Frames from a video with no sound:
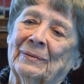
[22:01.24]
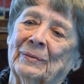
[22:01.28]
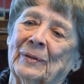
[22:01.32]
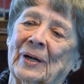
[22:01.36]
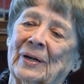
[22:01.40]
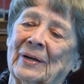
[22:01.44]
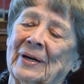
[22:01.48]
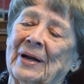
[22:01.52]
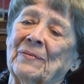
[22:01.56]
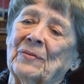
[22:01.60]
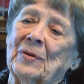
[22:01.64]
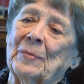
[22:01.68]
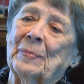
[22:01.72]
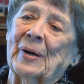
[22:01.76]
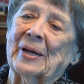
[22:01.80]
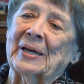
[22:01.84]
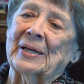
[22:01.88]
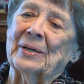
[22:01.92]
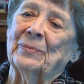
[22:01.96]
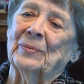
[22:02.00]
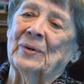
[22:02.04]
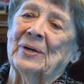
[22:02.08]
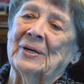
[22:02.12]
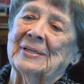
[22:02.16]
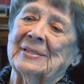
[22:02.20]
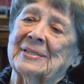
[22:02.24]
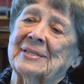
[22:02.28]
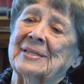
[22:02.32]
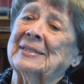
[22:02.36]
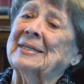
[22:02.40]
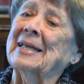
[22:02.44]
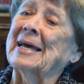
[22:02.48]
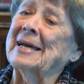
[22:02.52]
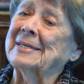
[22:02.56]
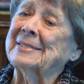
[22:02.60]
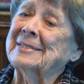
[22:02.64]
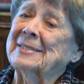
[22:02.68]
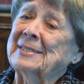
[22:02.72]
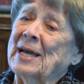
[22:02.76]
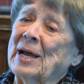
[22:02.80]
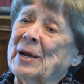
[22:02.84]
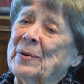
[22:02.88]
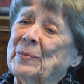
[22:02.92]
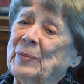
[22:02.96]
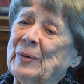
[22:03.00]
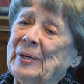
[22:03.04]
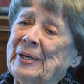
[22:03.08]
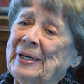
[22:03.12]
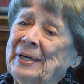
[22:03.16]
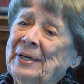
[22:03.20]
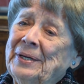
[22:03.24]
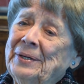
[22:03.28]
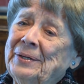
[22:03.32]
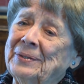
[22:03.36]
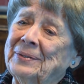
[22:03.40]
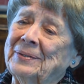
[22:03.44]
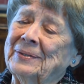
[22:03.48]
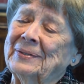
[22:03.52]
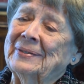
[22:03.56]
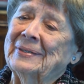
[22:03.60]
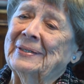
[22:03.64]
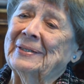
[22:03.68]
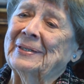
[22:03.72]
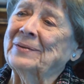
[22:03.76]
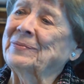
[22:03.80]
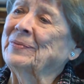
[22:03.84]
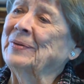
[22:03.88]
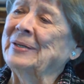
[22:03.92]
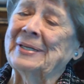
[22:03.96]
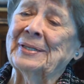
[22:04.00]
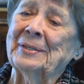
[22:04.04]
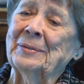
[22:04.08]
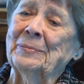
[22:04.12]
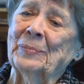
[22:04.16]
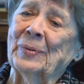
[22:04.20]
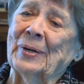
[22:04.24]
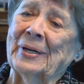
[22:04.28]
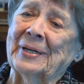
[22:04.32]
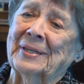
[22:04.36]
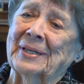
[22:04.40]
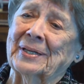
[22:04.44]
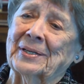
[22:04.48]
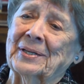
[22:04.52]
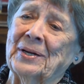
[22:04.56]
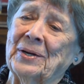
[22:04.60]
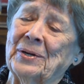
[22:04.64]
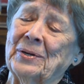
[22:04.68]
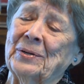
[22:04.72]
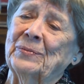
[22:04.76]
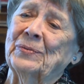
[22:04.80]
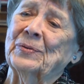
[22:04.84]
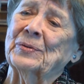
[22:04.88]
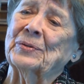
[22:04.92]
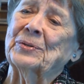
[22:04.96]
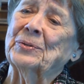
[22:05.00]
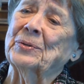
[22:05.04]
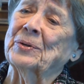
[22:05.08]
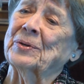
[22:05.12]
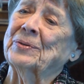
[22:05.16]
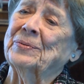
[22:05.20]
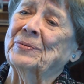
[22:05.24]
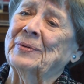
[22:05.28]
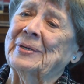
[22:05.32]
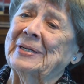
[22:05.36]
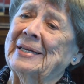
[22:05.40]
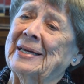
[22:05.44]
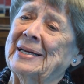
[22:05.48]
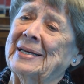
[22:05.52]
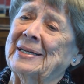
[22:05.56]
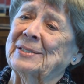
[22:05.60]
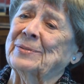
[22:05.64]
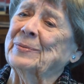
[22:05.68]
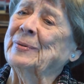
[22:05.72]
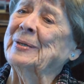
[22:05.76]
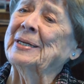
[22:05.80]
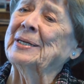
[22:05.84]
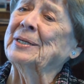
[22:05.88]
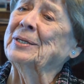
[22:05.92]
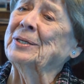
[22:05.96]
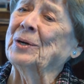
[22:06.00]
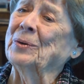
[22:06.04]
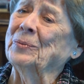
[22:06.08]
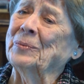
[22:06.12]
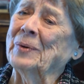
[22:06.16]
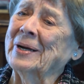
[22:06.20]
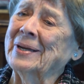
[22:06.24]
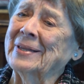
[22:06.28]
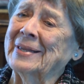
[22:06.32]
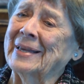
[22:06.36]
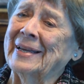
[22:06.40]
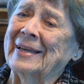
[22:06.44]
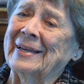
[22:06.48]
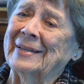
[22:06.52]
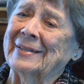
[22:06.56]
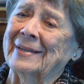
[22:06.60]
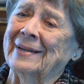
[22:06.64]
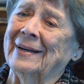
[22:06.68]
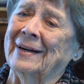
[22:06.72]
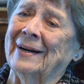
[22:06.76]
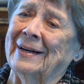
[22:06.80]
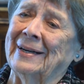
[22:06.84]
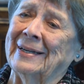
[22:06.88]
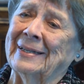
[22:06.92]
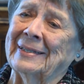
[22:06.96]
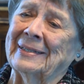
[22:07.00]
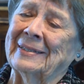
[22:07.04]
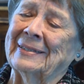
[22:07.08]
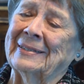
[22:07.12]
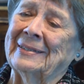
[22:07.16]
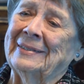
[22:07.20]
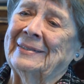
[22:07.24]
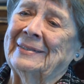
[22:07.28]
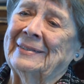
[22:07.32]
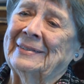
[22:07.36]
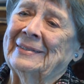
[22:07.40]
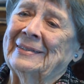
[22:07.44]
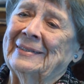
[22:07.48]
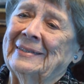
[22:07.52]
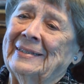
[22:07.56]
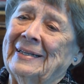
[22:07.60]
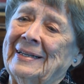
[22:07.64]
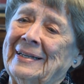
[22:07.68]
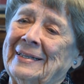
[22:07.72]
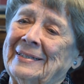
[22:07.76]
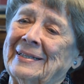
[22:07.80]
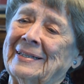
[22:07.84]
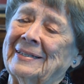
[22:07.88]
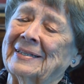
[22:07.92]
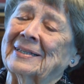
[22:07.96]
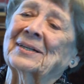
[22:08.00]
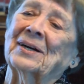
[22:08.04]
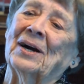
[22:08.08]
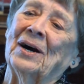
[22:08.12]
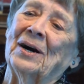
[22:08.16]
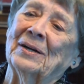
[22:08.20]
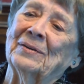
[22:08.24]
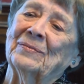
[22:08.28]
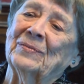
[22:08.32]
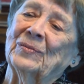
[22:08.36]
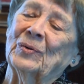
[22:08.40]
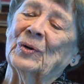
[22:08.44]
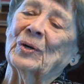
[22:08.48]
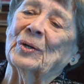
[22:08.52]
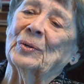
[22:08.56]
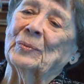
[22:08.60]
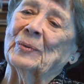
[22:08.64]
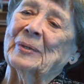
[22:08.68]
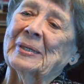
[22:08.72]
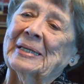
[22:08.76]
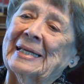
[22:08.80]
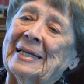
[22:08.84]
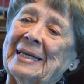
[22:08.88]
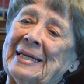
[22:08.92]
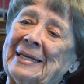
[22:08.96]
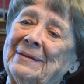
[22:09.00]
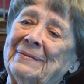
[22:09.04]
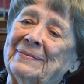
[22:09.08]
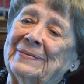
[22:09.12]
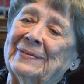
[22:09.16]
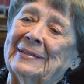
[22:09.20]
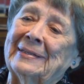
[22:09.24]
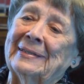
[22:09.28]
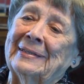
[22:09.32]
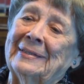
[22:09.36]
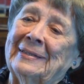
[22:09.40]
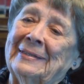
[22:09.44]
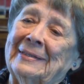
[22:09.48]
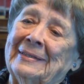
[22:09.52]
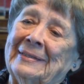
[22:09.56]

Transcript: where everybody was the last time we knew. And if we didn't break the code for two or three days, we didn't know where they had gone. And then a convoy would leave